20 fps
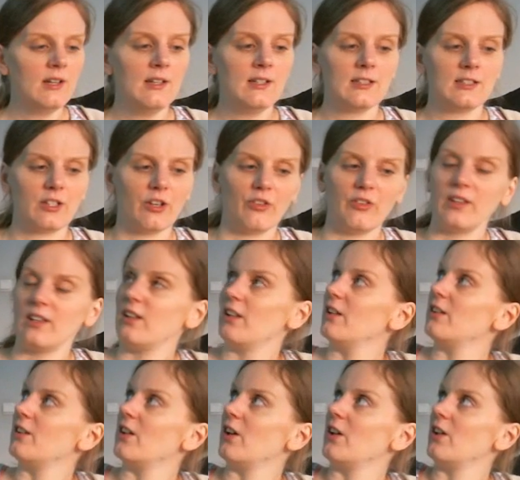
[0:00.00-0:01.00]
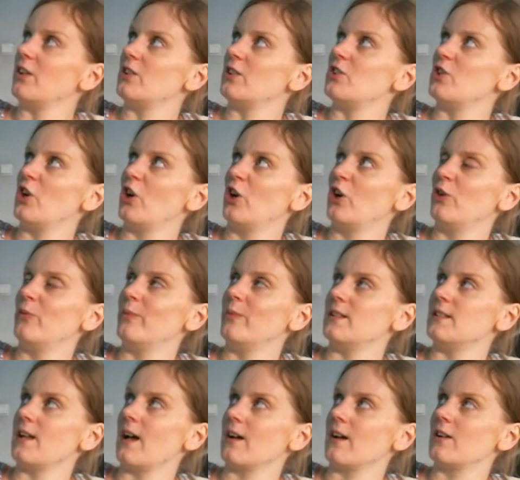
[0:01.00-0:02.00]
So the term
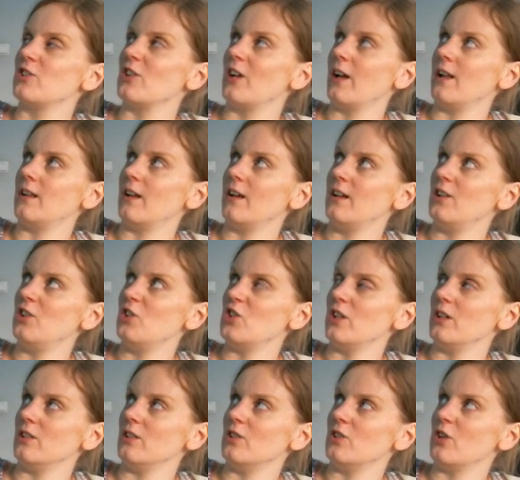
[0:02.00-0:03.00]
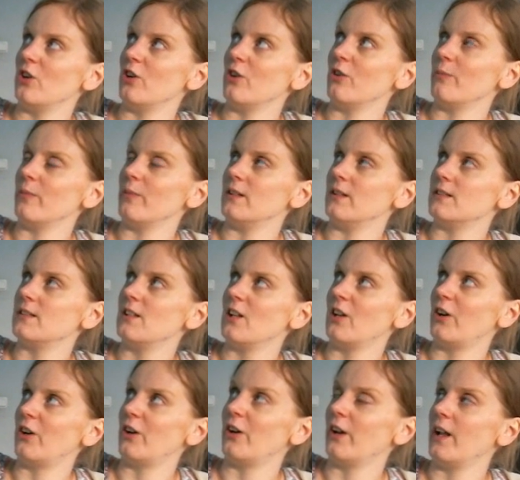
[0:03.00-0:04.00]
is actually, the hinging term is
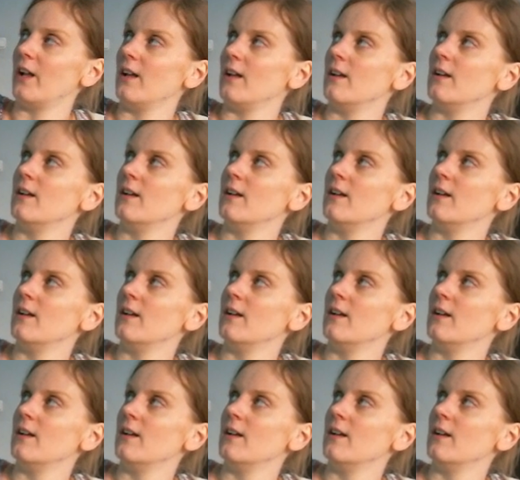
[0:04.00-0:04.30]
learning.